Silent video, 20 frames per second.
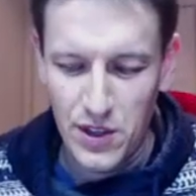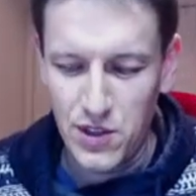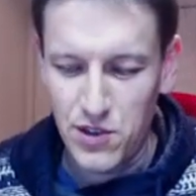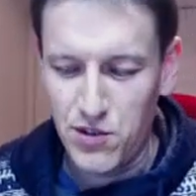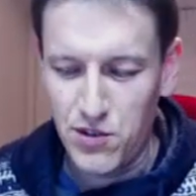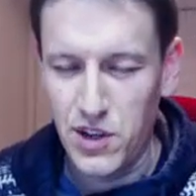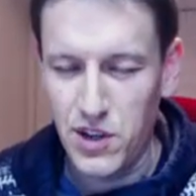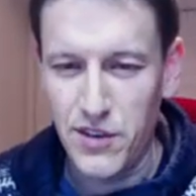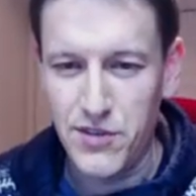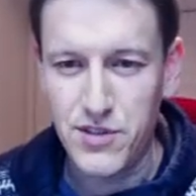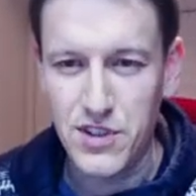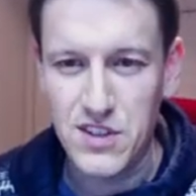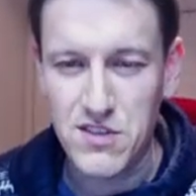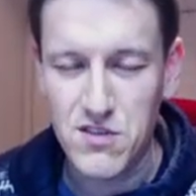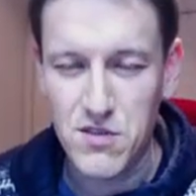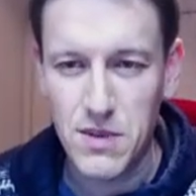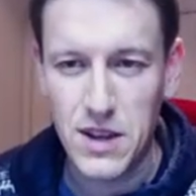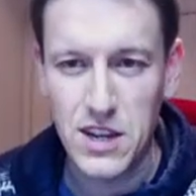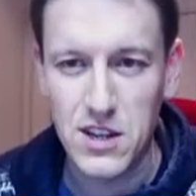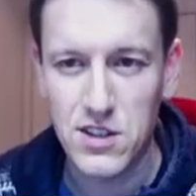graph
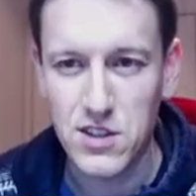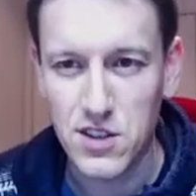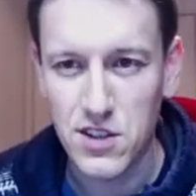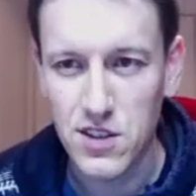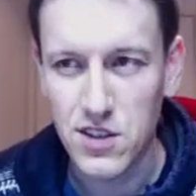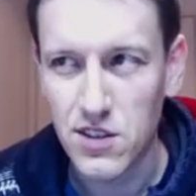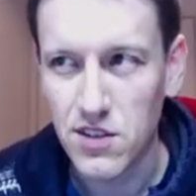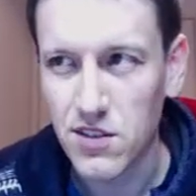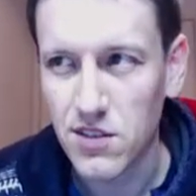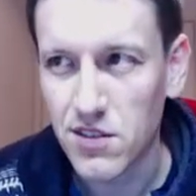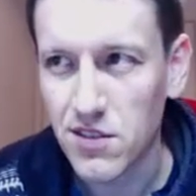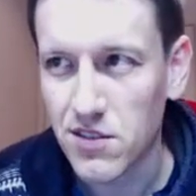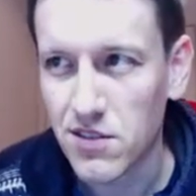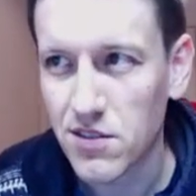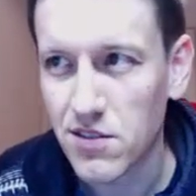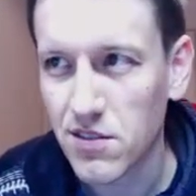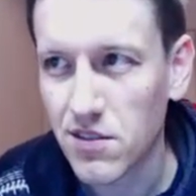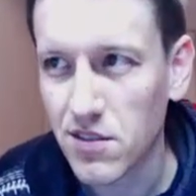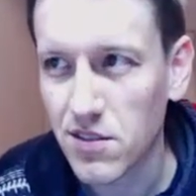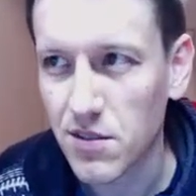
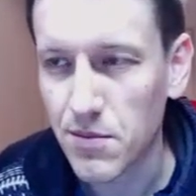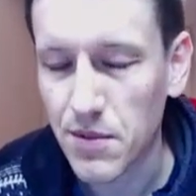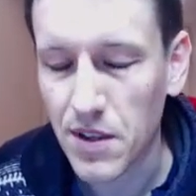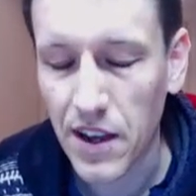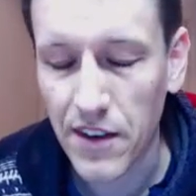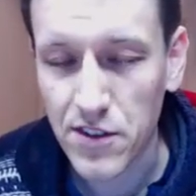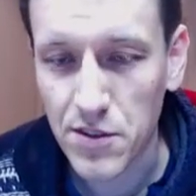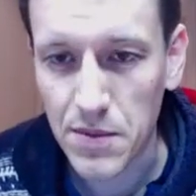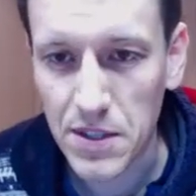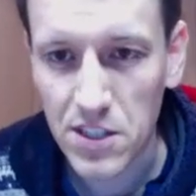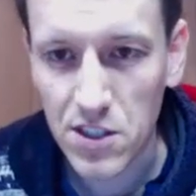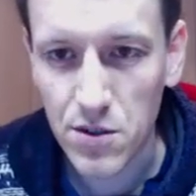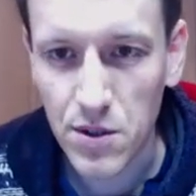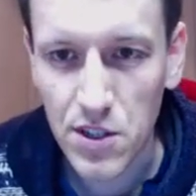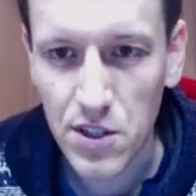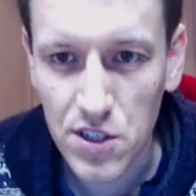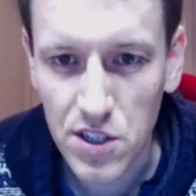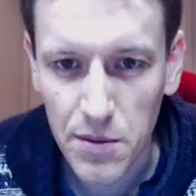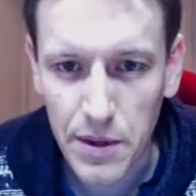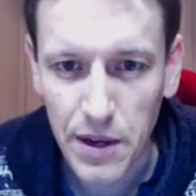transformations, have some
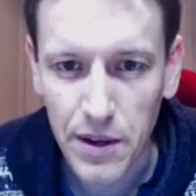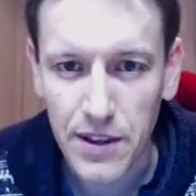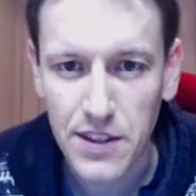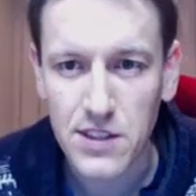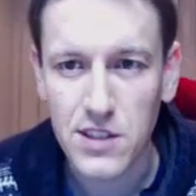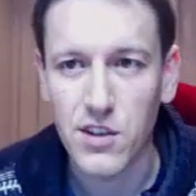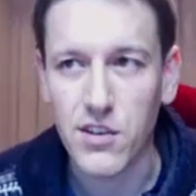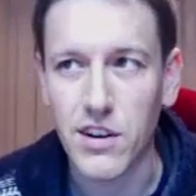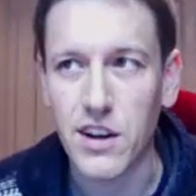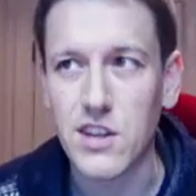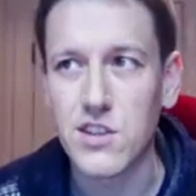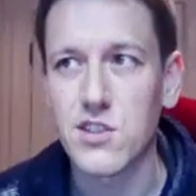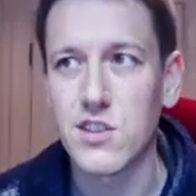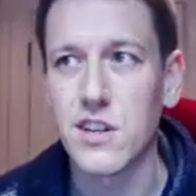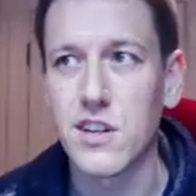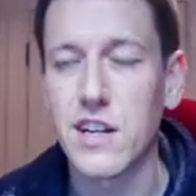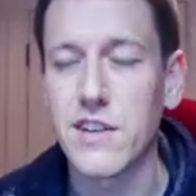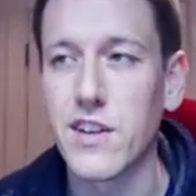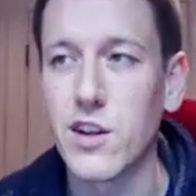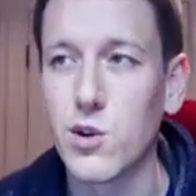intuition about integration,
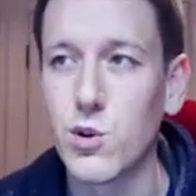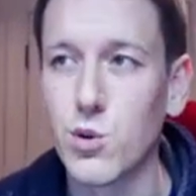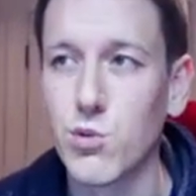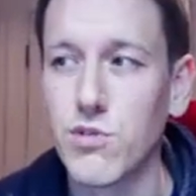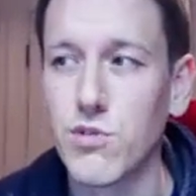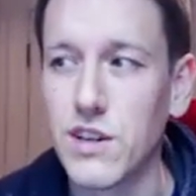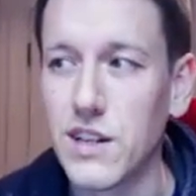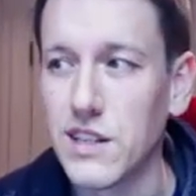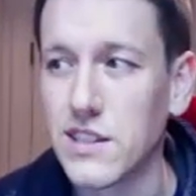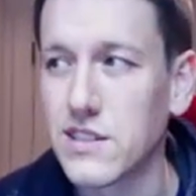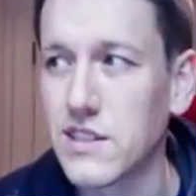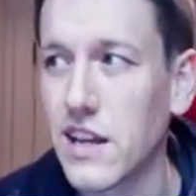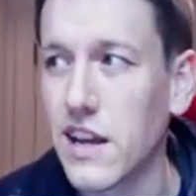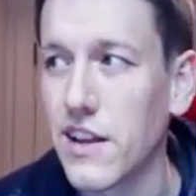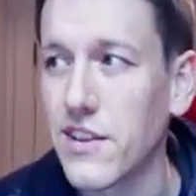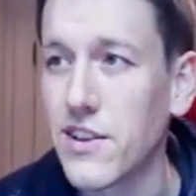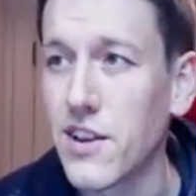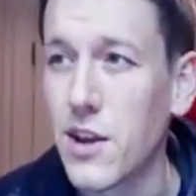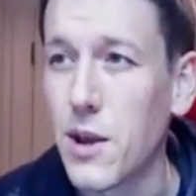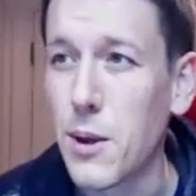and have that all really
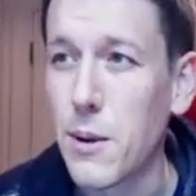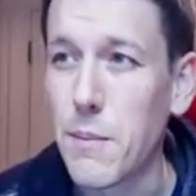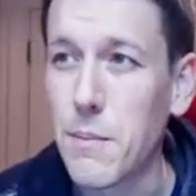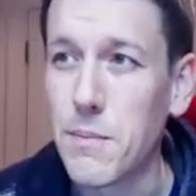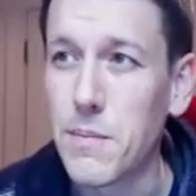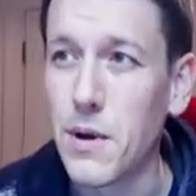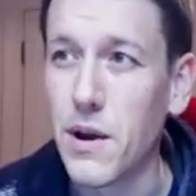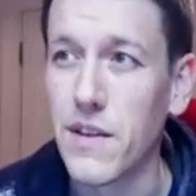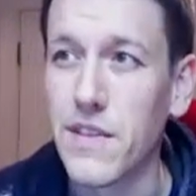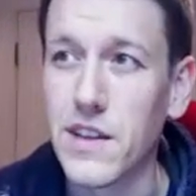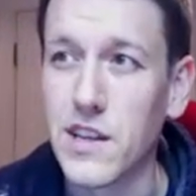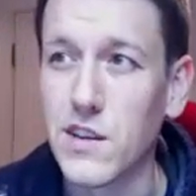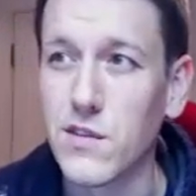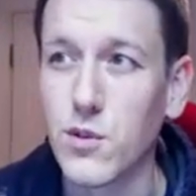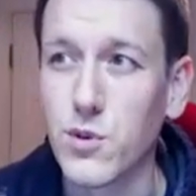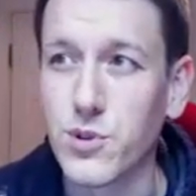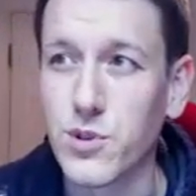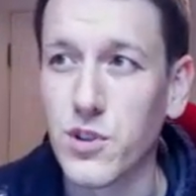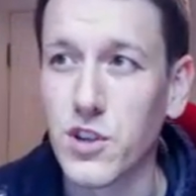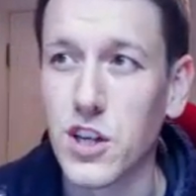set. But then you've
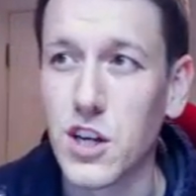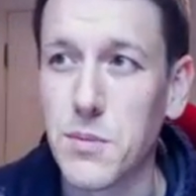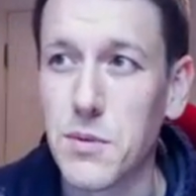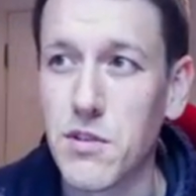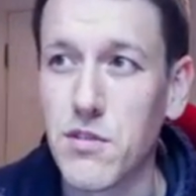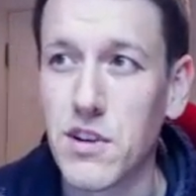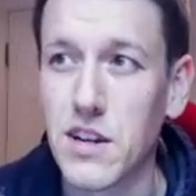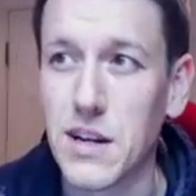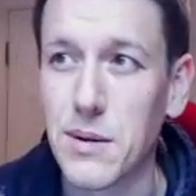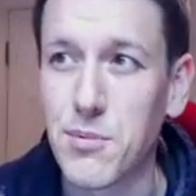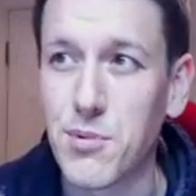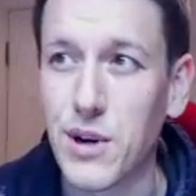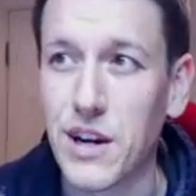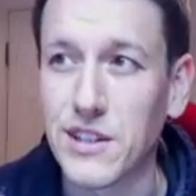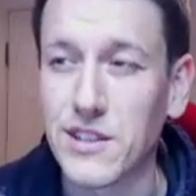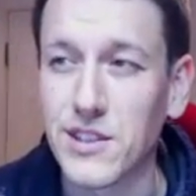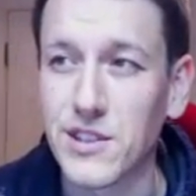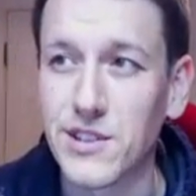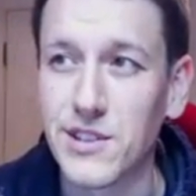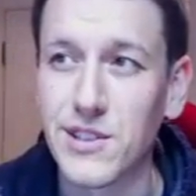also got to be really
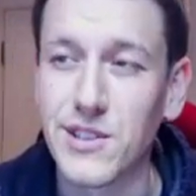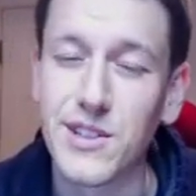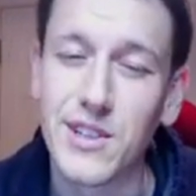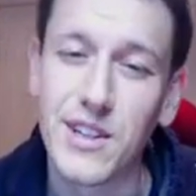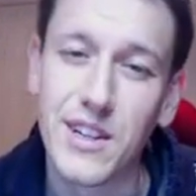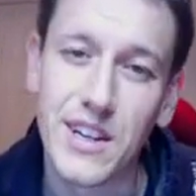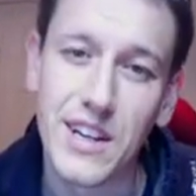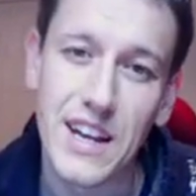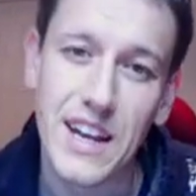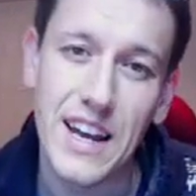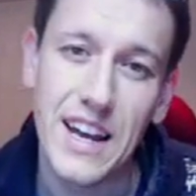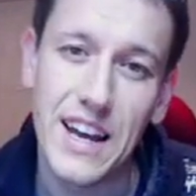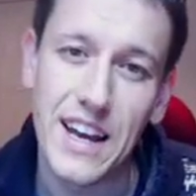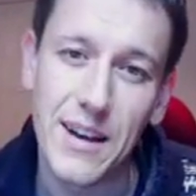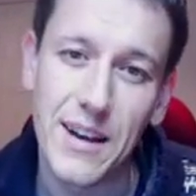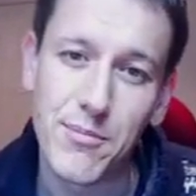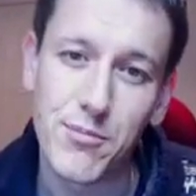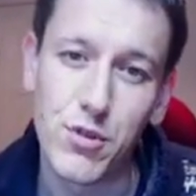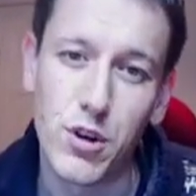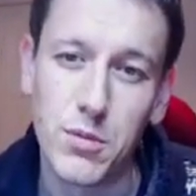practical
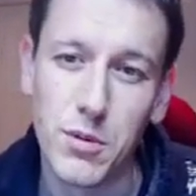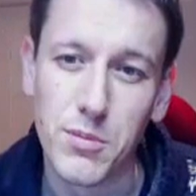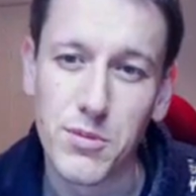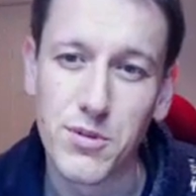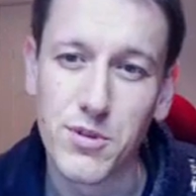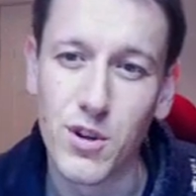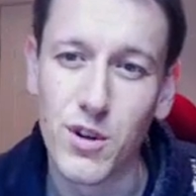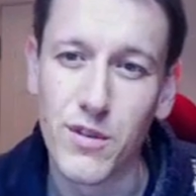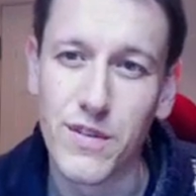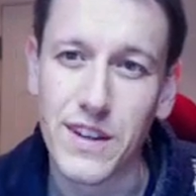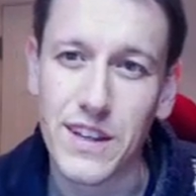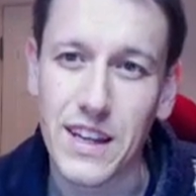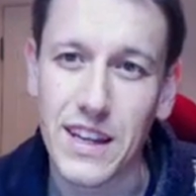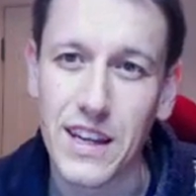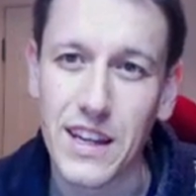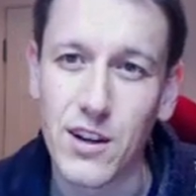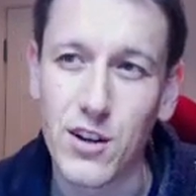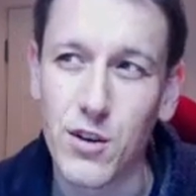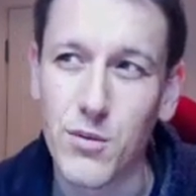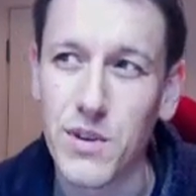and problem solving and
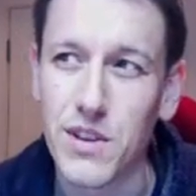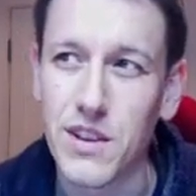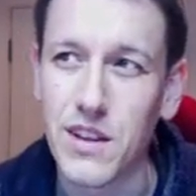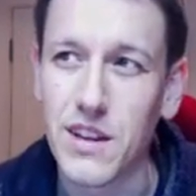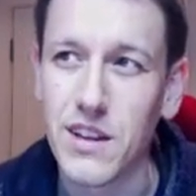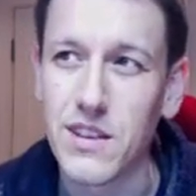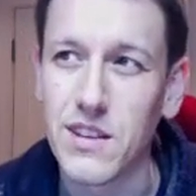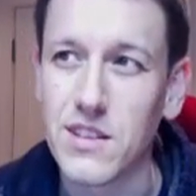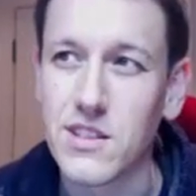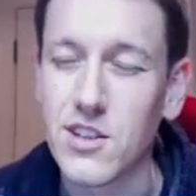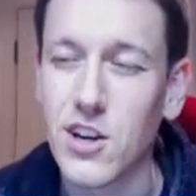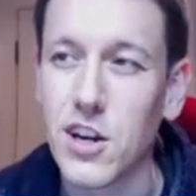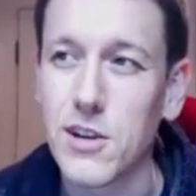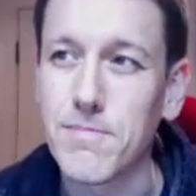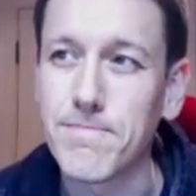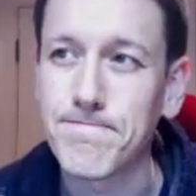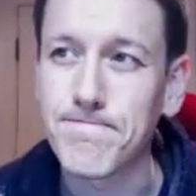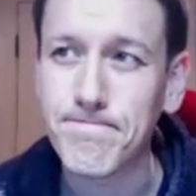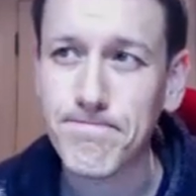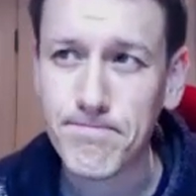get on with it in the
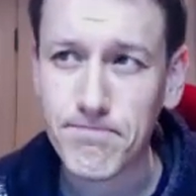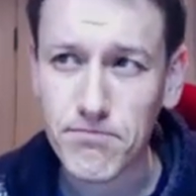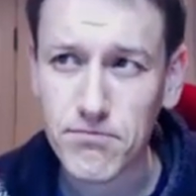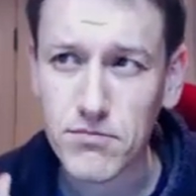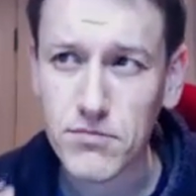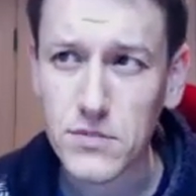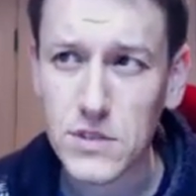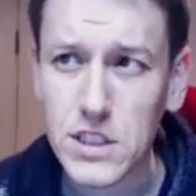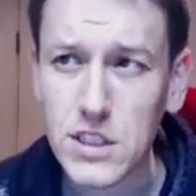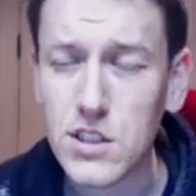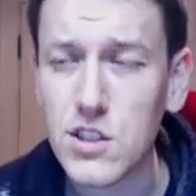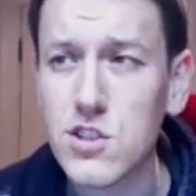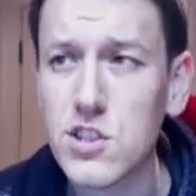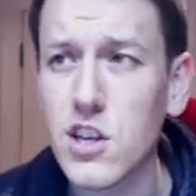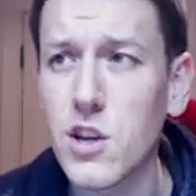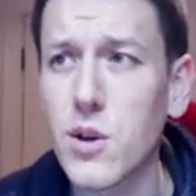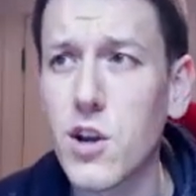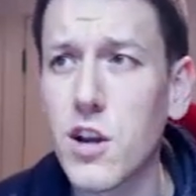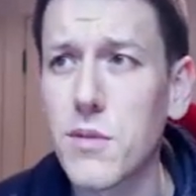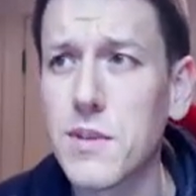time.
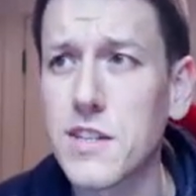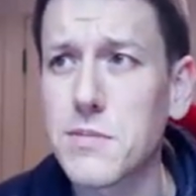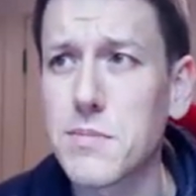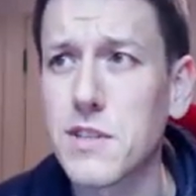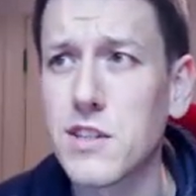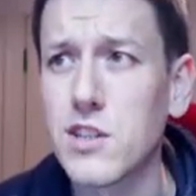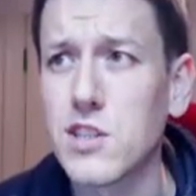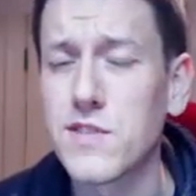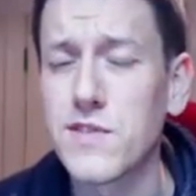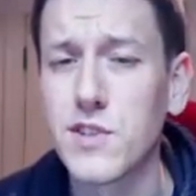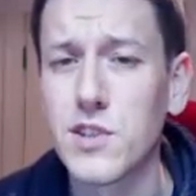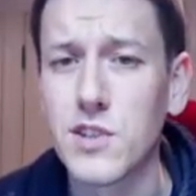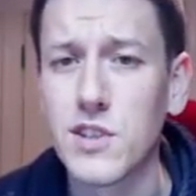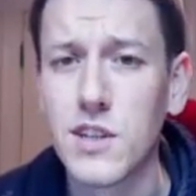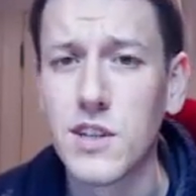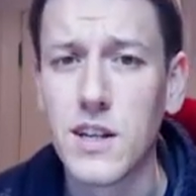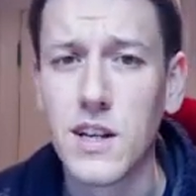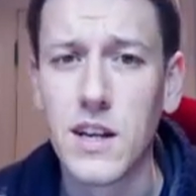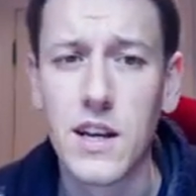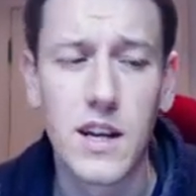So hope that's been useful.
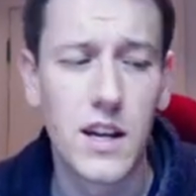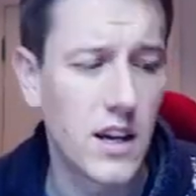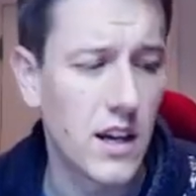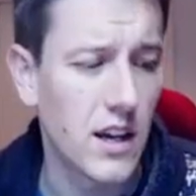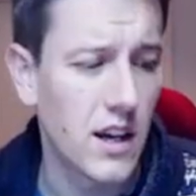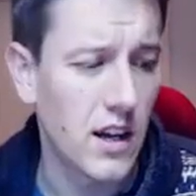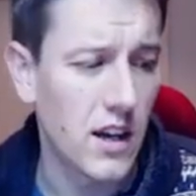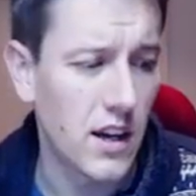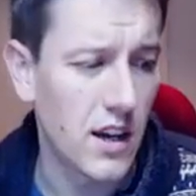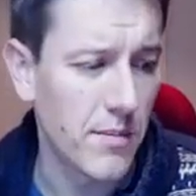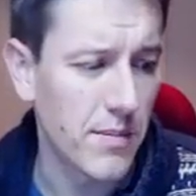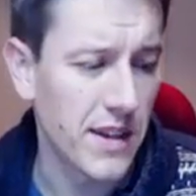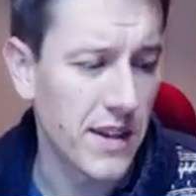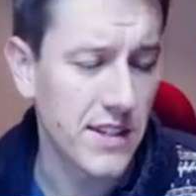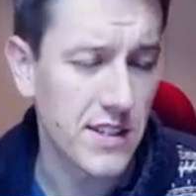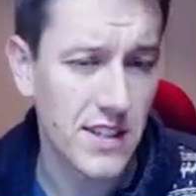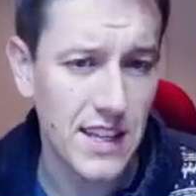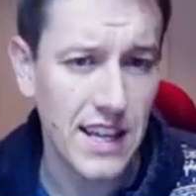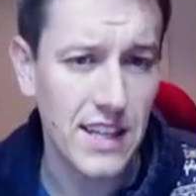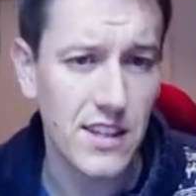
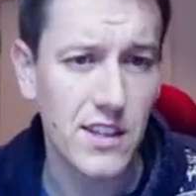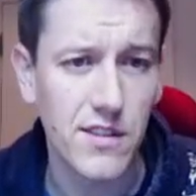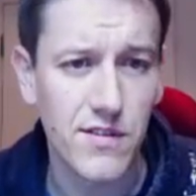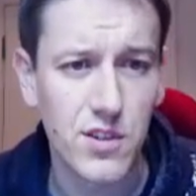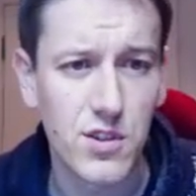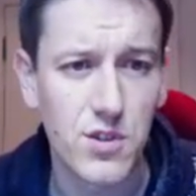That's the end of the